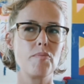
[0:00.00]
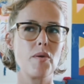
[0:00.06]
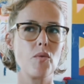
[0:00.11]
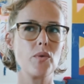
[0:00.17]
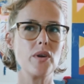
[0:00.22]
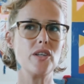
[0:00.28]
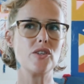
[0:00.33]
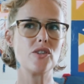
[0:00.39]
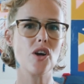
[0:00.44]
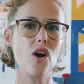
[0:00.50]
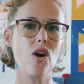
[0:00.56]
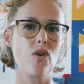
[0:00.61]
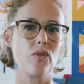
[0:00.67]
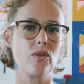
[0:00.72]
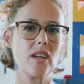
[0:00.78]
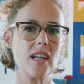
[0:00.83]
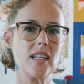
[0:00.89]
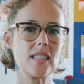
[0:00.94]
But we
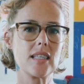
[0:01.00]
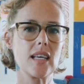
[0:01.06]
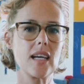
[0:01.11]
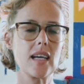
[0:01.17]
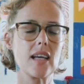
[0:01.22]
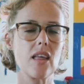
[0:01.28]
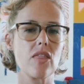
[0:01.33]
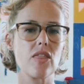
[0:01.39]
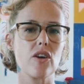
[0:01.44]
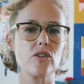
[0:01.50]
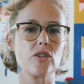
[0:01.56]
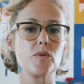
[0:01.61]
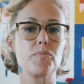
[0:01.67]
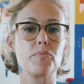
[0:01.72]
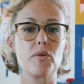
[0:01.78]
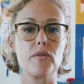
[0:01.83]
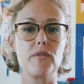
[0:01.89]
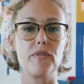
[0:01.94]
don't. It's like
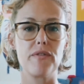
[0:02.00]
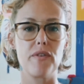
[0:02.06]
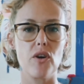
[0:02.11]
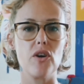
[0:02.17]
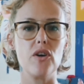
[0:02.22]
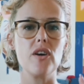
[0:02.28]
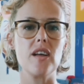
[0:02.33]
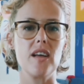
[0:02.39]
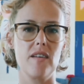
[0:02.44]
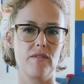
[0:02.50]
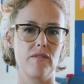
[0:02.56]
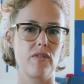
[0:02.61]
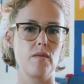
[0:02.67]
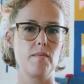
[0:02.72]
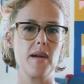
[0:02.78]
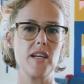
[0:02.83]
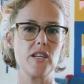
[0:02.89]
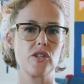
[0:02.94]
there's preferred
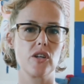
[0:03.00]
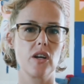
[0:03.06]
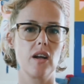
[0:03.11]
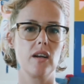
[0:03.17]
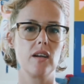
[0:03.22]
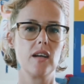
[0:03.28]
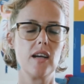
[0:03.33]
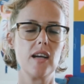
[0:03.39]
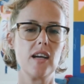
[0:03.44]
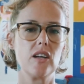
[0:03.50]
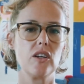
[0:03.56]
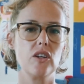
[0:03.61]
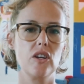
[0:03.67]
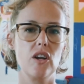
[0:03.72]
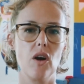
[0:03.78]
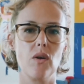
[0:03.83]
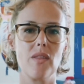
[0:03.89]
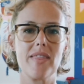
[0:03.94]
information.
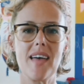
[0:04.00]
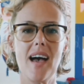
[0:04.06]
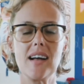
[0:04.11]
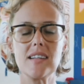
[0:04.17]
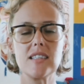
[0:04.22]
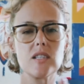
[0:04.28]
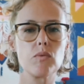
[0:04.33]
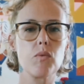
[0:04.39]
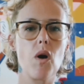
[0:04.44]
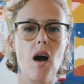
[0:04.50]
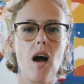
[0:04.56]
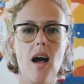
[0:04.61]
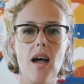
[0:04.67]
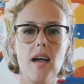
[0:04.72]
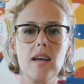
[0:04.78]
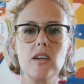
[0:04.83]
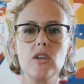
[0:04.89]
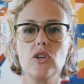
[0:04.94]
You know, that's
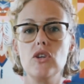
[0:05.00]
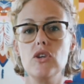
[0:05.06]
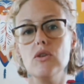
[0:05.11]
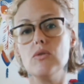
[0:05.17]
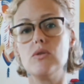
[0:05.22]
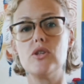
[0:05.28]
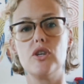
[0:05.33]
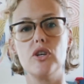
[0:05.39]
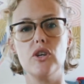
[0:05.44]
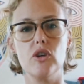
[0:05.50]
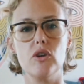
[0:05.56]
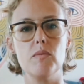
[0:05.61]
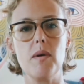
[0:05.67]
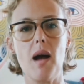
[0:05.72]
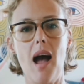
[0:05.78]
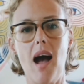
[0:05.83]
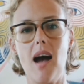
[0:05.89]
why YouTube